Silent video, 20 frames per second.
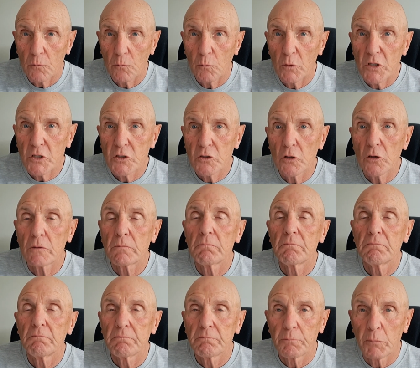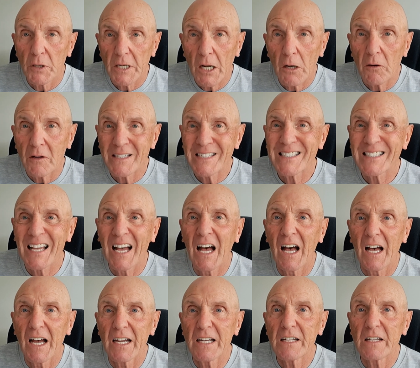We should put out a
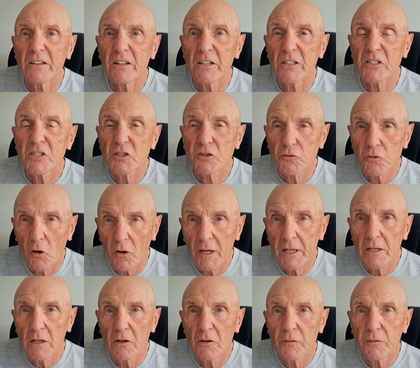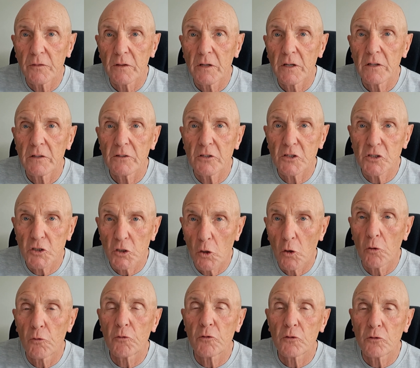side that is strong enough to
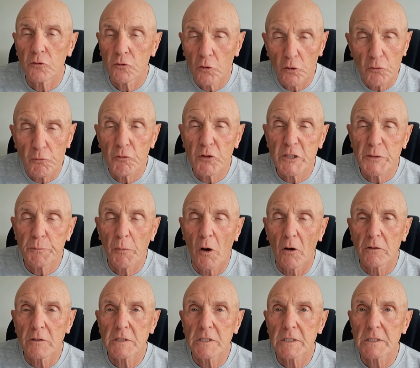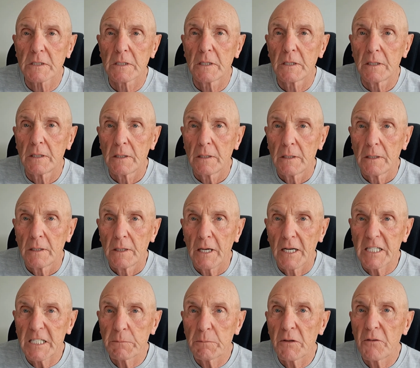show a good response
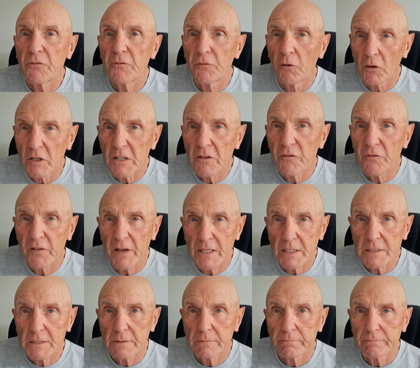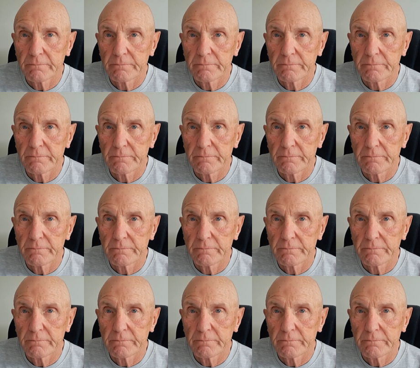and to be fully fit.